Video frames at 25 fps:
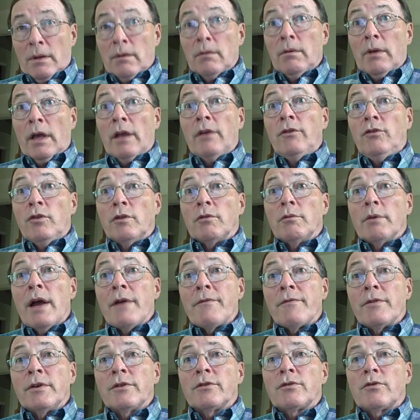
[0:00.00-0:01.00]
as your
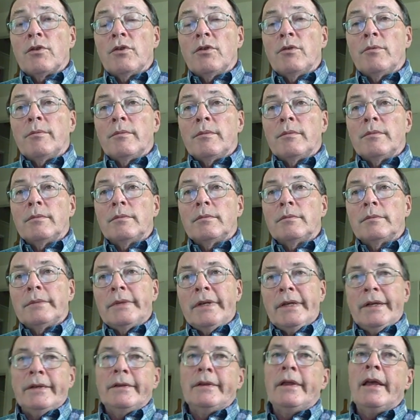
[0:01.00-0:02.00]
reference group.
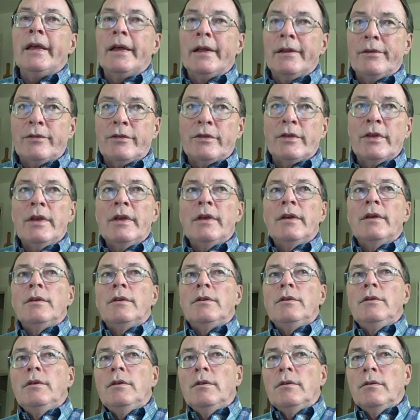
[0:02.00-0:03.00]
And hence,
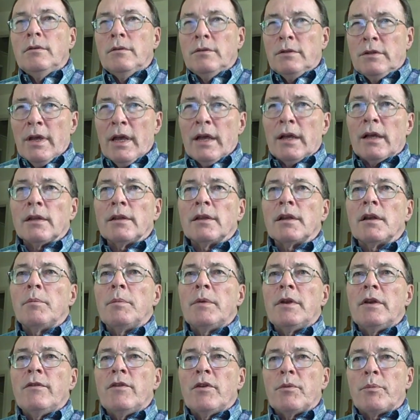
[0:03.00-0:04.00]
you take a little
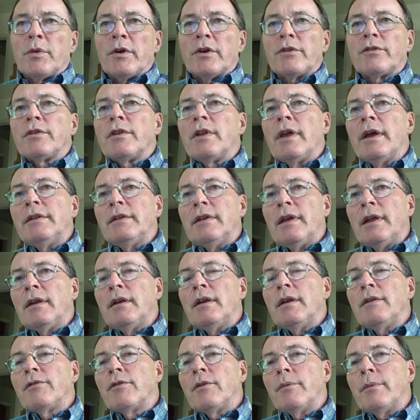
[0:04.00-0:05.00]
bit of your personal
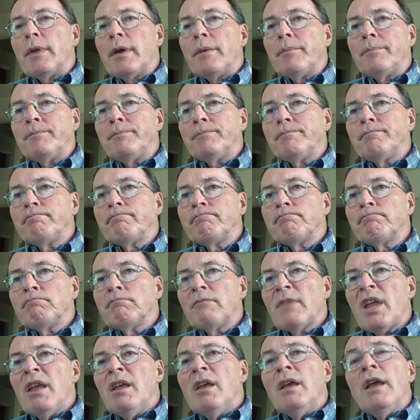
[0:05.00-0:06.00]
identity from them.
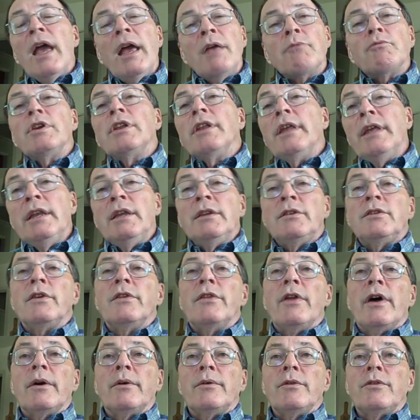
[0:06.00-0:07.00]
And related to
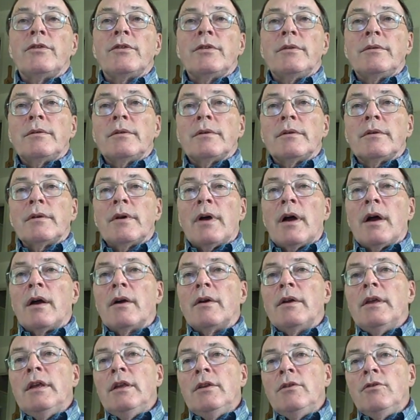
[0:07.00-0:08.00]
those
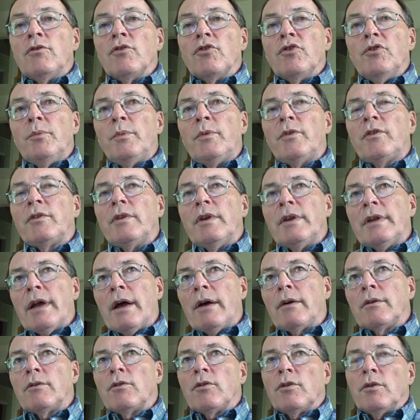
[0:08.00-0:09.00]
are in-groups and
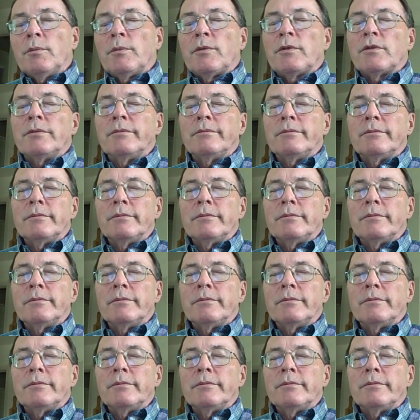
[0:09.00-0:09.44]
out-groups.